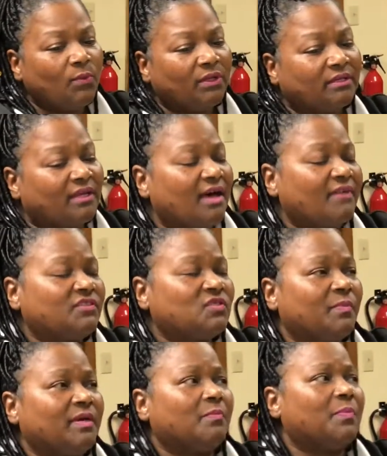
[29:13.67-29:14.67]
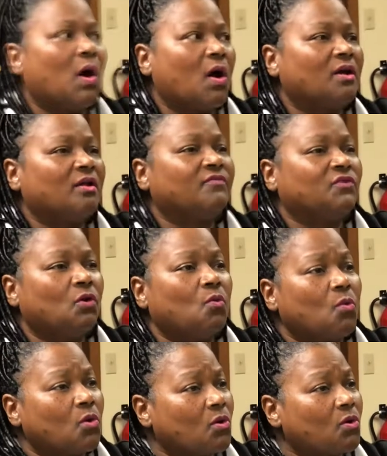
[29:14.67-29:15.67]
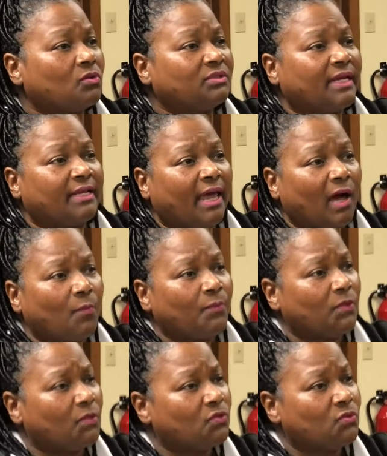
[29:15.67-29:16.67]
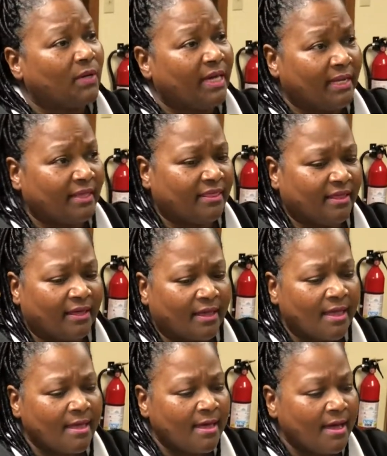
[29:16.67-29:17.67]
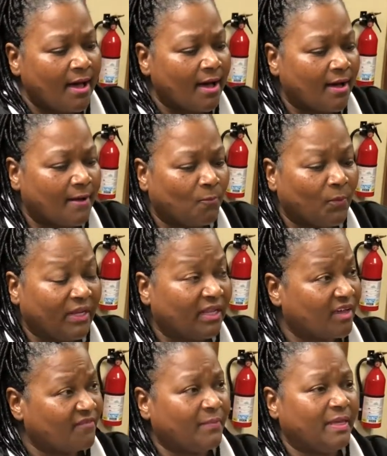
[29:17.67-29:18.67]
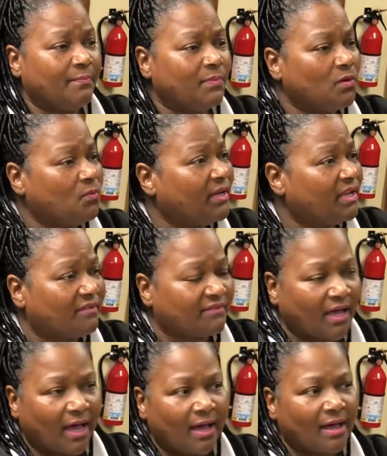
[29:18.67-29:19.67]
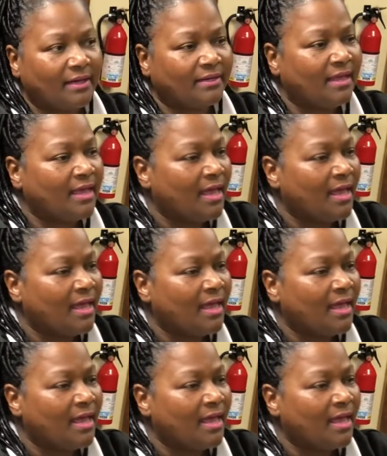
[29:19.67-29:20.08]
would love to be a part of your world and help you do anything. We love people. We love God.